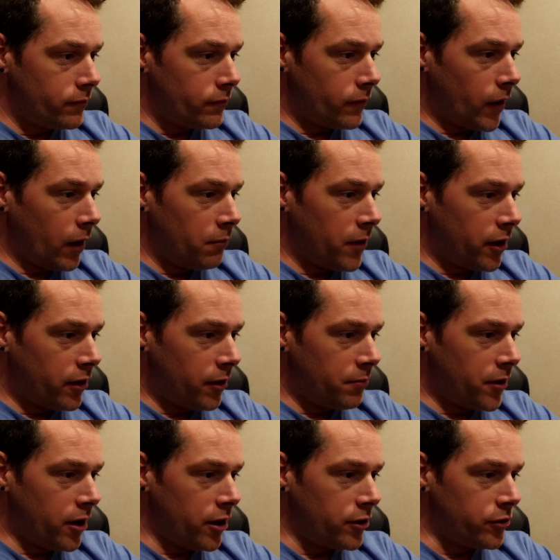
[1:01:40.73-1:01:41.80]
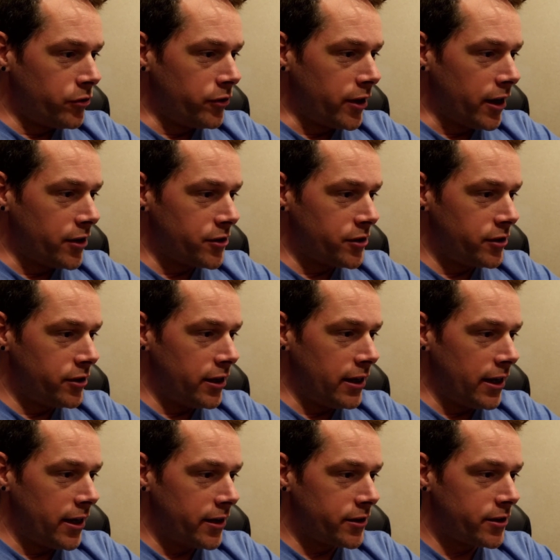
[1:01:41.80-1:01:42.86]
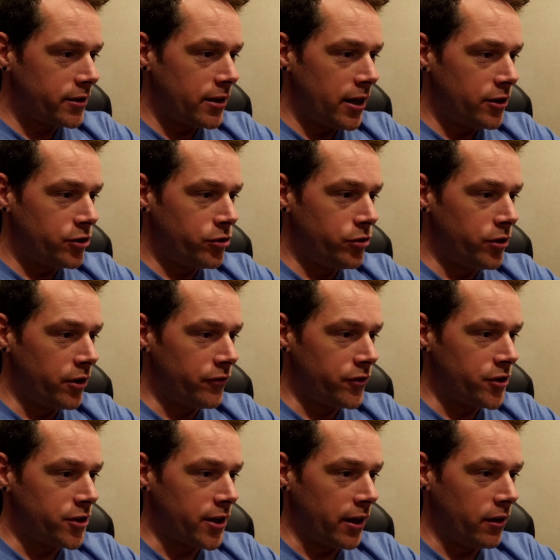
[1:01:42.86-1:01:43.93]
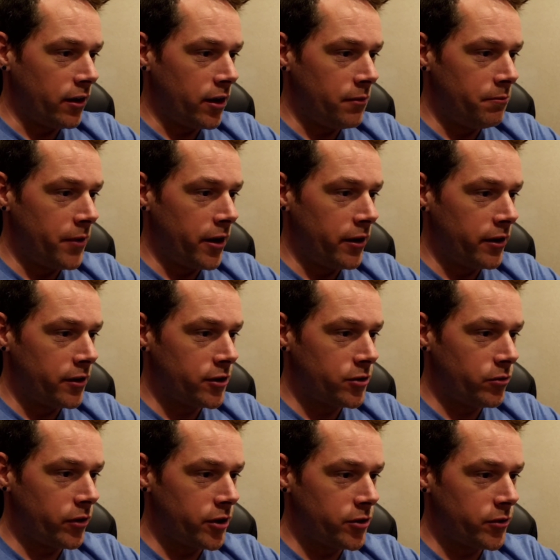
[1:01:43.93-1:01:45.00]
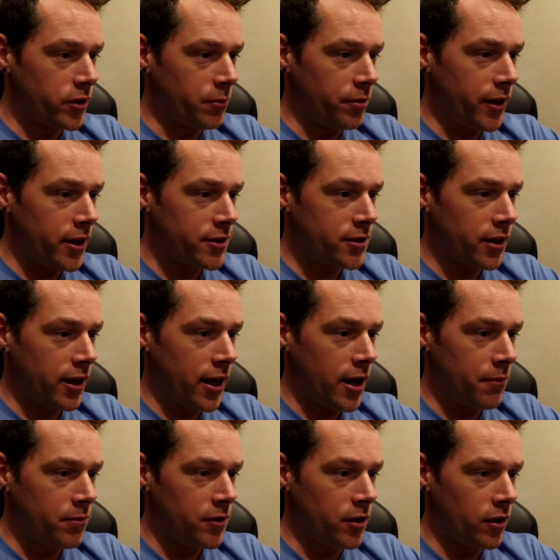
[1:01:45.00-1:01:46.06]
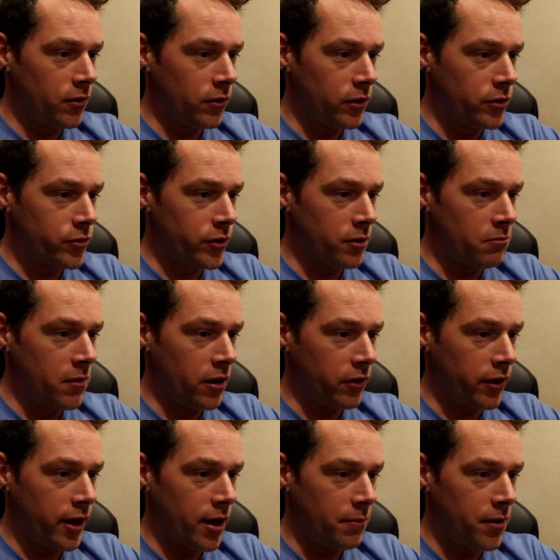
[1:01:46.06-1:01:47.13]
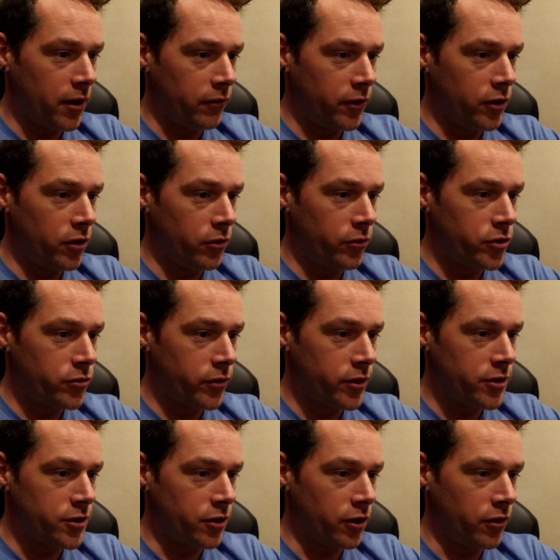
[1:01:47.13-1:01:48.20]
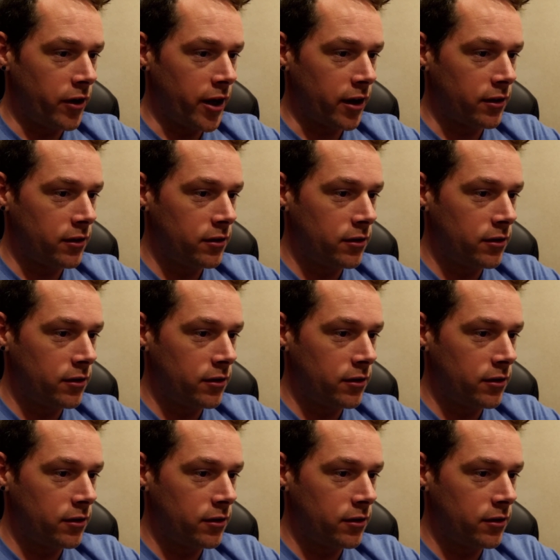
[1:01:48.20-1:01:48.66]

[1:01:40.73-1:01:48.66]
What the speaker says: My Club Car 2000 DS has 2 different style hub bearings. One is with the plastic cap and the other one is with the metal cap. How do I know which one is the correct?